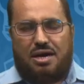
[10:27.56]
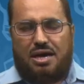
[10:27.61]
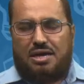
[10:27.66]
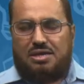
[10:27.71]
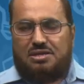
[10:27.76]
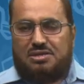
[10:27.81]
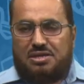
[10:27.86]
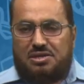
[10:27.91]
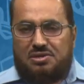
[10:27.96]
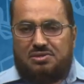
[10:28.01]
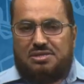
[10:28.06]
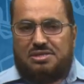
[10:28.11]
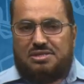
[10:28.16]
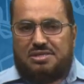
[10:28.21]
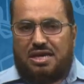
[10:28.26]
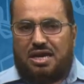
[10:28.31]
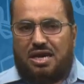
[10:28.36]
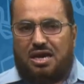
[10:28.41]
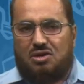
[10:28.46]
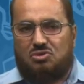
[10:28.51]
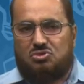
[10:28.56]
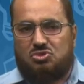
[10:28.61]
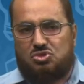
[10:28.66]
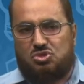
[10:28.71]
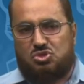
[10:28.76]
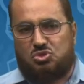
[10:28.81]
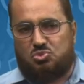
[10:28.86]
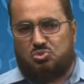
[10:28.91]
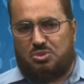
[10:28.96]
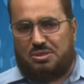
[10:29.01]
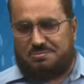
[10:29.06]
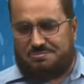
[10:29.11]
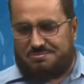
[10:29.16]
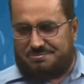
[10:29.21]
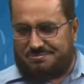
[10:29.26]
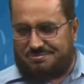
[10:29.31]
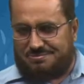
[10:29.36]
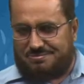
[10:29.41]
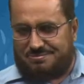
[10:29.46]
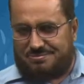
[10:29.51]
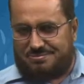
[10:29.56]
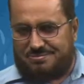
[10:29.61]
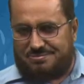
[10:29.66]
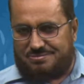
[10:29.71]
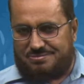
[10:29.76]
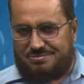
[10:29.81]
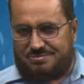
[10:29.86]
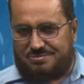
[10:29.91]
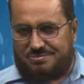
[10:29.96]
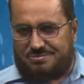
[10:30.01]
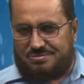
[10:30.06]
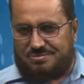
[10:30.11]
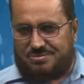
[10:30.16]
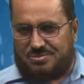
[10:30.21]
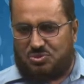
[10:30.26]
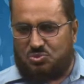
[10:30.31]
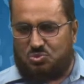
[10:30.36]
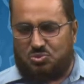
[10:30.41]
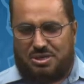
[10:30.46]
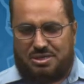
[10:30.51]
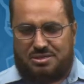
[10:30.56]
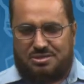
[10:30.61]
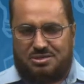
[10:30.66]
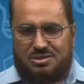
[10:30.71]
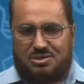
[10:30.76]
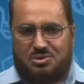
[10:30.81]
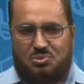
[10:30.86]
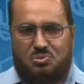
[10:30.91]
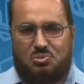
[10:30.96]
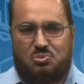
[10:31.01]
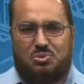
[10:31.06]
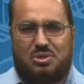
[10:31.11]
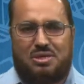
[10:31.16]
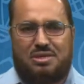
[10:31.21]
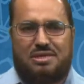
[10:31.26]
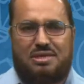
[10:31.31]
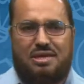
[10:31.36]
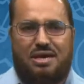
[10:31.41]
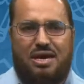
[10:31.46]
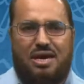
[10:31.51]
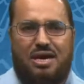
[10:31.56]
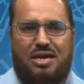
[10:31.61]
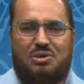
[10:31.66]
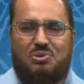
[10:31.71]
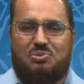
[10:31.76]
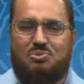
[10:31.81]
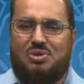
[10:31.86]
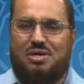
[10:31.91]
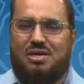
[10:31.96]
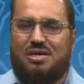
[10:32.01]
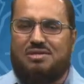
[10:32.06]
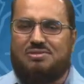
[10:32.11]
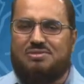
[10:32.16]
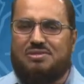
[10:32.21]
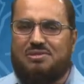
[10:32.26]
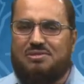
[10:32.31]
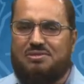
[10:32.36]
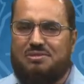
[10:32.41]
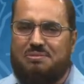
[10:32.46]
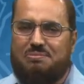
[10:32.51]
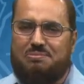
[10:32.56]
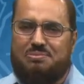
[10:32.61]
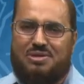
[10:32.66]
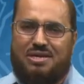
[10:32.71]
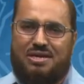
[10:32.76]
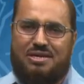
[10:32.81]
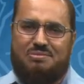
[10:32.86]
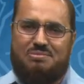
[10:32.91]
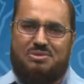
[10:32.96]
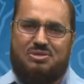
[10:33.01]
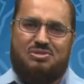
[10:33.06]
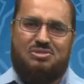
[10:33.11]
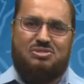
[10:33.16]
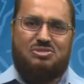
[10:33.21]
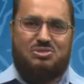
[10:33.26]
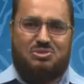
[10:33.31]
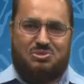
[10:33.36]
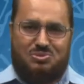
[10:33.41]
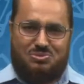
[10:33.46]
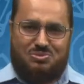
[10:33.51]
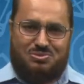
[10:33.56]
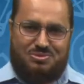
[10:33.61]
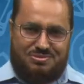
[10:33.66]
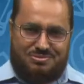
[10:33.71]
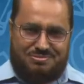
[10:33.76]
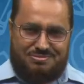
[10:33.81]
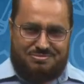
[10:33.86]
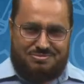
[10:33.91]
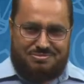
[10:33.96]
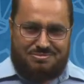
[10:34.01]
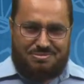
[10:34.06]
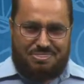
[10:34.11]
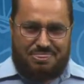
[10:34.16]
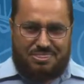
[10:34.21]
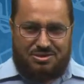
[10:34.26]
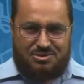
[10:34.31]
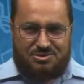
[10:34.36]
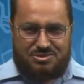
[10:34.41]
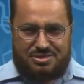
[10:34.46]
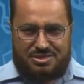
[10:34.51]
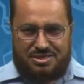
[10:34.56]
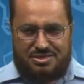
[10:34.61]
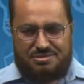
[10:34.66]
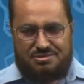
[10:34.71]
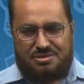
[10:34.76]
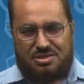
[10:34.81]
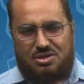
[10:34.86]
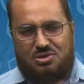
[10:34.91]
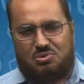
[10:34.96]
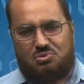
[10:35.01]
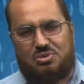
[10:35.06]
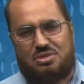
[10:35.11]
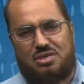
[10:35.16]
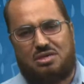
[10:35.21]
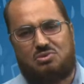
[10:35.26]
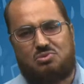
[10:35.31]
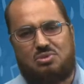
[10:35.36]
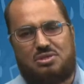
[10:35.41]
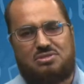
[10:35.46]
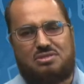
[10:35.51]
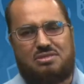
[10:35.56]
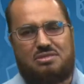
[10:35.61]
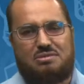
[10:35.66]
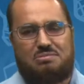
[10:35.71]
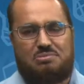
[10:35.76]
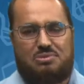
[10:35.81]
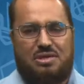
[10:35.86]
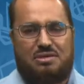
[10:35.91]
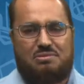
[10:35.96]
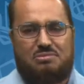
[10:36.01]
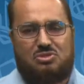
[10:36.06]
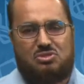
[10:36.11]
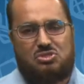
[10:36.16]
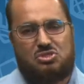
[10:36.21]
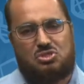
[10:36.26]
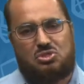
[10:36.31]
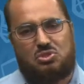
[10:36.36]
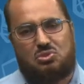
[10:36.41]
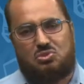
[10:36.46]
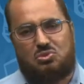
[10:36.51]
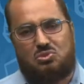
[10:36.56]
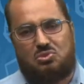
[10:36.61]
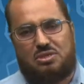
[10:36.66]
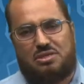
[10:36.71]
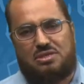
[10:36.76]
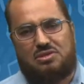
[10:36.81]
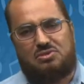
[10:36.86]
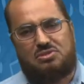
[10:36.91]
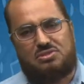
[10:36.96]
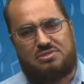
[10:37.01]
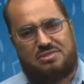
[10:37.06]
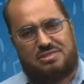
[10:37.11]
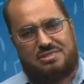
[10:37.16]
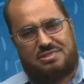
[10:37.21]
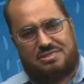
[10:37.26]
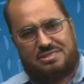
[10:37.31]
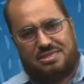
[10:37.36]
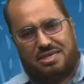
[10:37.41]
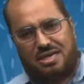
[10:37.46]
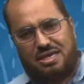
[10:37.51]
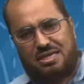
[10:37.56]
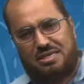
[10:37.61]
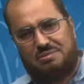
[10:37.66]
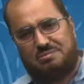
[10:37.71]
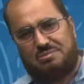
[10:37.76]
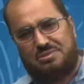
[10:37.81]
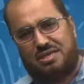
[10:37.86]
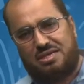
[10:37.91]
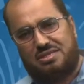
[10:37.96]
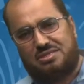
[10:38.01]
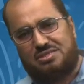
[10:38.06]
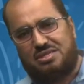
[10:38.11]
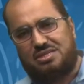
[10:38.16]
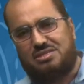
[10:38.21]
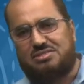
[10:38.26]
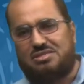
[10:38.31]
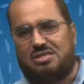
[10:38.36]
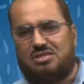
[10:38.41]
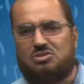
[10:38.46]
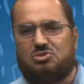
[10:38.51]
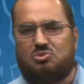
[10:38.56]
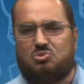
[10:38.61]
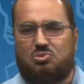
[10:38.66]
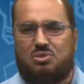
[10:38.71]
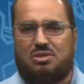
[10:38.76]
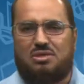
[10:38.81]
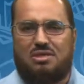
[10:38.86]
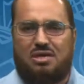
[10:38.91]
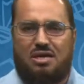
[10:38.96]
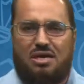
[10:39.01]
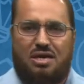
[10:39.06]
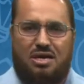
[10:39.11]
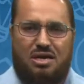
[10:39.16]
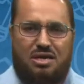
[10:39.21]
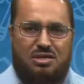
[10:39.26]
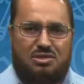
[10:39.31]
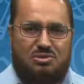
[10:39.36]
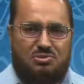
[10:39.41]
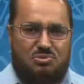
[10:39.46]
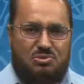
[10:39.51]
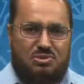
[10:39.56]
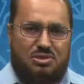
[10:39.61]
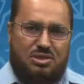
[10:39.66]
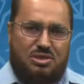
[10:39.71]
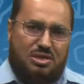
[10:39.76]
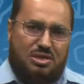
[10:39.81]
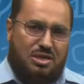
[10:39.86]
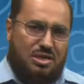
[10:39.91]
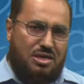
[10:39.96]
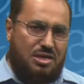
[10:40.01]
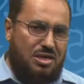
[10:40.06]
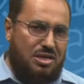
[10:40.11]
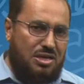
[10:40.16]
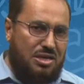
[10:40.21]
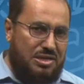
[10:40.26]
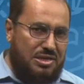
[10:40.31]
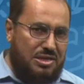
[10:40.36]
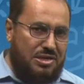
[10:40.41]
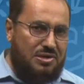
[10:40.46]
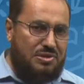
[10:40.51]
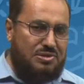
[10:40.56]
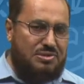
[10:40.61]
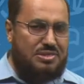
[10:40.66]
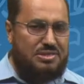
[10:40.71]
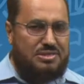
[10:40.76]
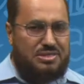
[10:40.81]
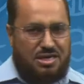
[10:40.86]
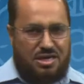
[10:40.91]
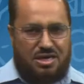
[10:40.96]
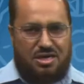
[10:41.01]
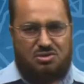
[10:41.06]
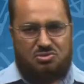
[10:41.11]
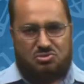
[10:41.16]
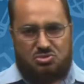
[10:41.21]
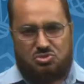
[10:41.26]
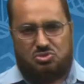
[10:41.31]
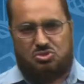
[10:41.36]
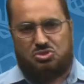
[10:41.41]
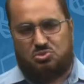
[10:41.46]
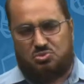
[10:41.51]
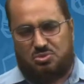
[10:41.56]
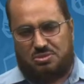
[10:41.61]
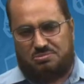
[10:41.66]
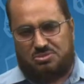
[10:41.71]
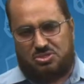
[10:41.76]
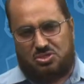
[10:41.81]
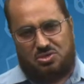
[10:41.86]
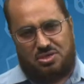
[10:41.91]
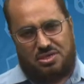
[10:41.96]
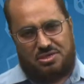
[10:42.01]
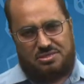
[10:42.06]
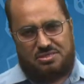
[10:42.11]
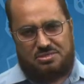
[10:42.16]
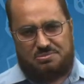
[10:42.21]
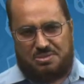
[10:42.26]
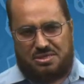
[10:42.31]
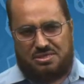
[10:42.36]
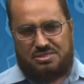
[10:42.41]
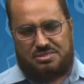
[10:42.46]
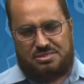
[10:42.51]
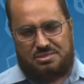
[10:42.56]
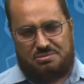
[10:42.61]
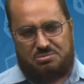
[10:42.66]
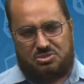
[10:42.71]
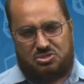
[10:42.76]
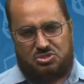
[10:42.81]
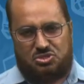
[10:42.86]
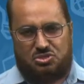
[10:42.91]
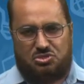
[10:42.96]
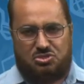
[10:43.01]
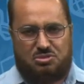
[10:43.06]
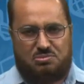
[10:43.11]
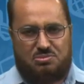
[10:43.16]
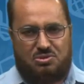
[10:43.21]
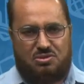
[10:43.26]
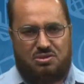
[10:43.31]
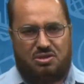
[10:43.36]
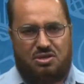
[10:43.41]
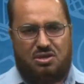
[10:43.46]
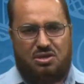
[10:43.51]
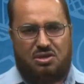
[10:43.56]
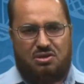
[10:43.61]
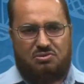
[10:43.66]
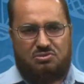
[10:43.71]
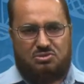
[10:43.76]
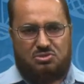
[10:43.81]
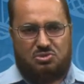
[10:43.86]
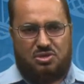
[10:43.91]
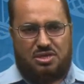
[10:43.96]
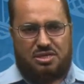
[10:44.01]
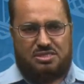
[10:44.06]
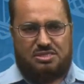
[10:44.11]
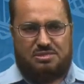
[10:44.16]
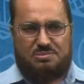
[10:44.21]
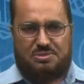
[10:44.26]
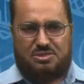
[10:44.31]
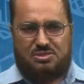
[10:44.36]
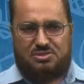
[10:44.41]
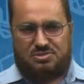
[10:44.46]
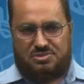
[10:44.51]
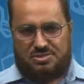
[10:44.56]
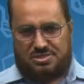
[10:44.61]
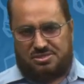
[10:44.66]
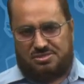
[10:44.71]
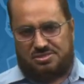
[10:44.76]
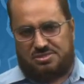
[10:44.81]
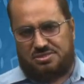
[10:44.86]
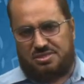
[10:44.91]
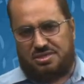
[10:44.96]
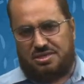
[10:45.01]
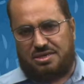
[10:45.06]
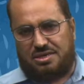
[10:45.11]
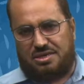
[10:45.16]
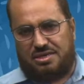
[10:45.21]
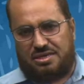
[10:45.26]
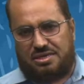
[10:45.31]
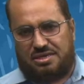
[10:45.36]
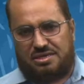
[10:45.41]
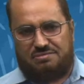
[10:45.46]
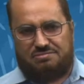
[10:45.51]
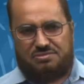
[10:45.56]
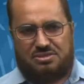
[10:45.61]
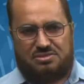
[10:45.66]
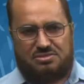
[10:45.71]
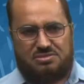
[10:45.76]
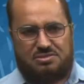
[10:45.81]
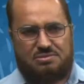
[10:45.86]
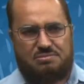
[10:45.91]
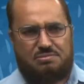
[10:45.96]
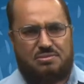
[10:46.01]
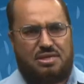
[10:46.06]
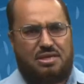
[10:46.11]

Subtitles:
I learned how to swim when I was in the primary school. Okay, when I was in the primary school, here is the time that tells us when I learned how to swim. So it is past simple suitable to express this event.